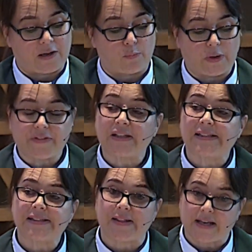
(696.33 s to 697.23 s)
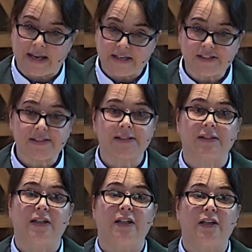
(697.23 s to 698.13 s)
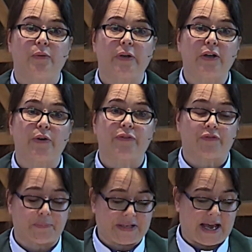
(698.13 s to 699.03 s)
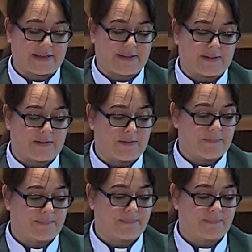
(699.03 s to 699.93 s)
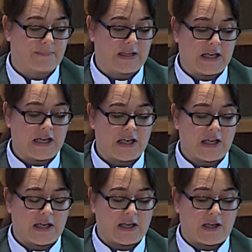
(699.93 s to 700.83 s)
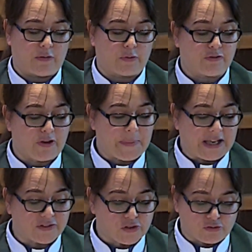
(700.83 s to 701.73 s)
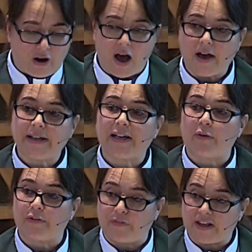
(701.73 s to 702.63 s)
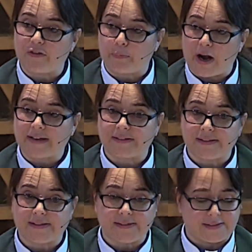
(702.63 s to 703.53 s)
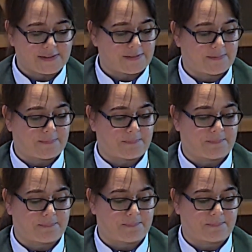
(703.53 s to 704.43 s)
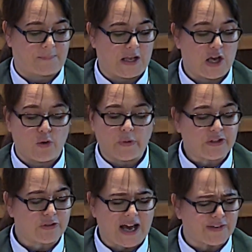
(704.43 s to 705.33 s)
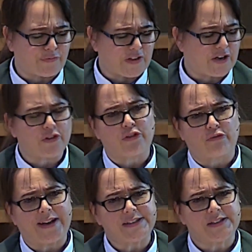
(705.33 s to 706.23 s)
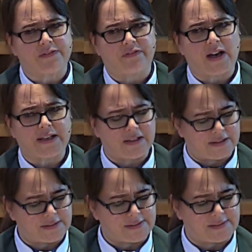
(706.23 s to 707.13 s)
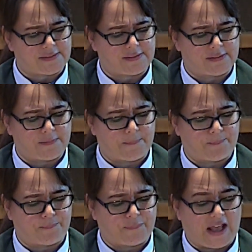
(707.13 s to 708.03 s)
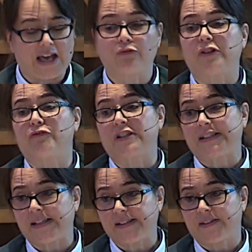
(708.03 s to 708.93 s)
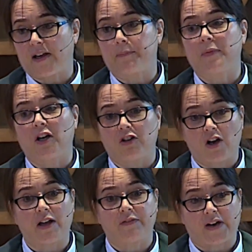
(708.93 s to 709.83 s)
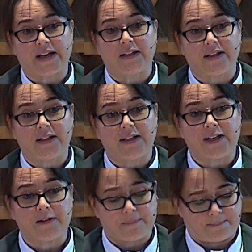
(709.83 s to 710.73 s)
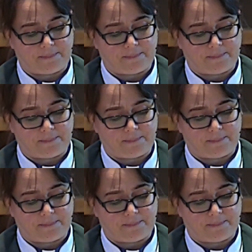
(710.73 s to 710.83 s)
When this is the case, we learn from Daniel. We remain strong in our faith practices. We do not fear threats of violence, and we resist them non-violently.